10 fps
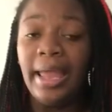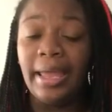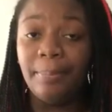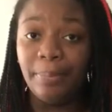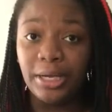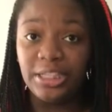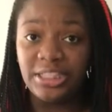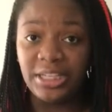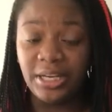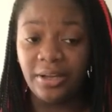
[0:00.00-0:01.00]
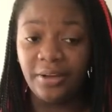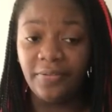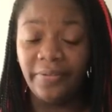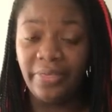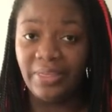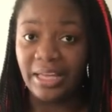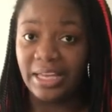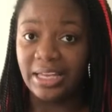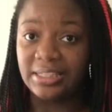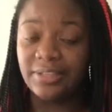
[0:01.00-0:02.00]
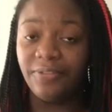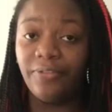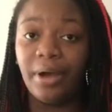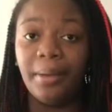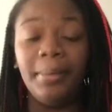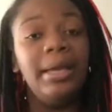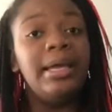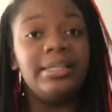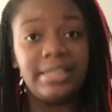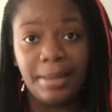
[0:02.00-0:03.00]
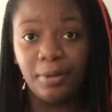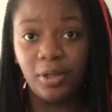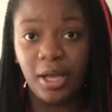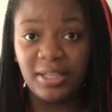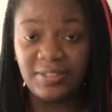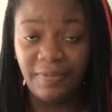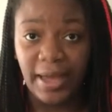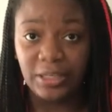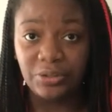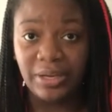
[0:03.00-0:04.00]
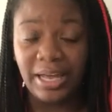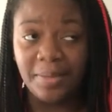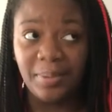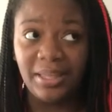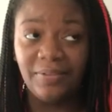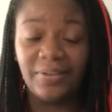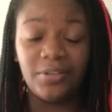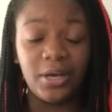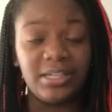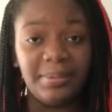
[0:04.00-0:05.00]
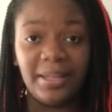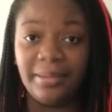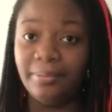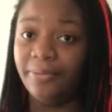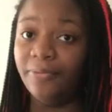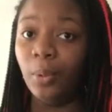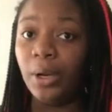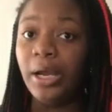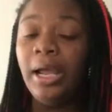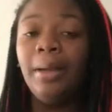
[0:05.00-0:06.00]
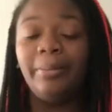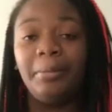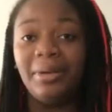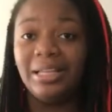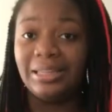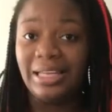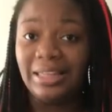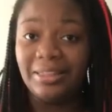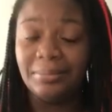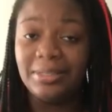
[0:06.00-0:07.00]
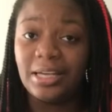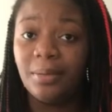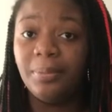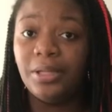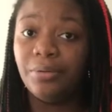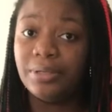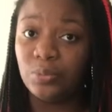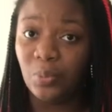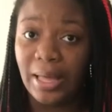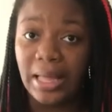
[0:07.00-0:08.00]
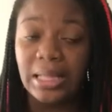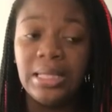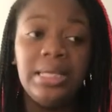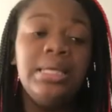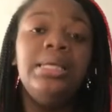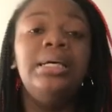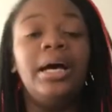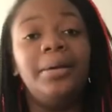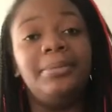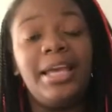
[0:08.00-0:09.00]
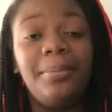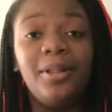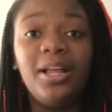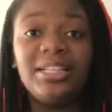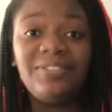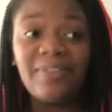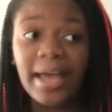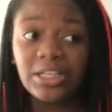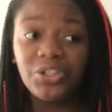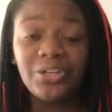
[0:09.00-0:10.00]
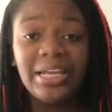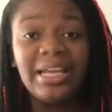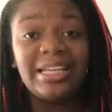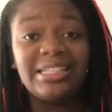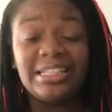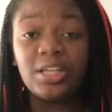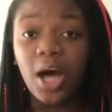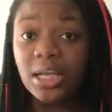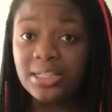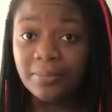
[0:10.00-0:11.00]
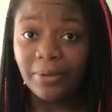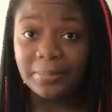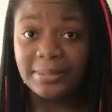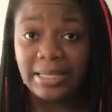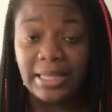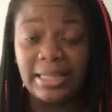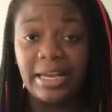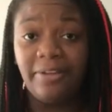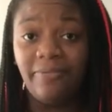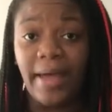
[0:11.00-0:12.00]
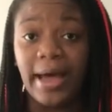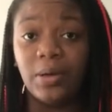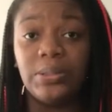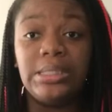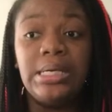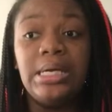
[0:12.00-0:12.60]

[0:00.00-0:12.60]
a bunch of things from Tablecloths Factory. I believe I've talked about them before, but I'm gonna link them down below as well. Um, Tablecloths Factory is this awesome website that I found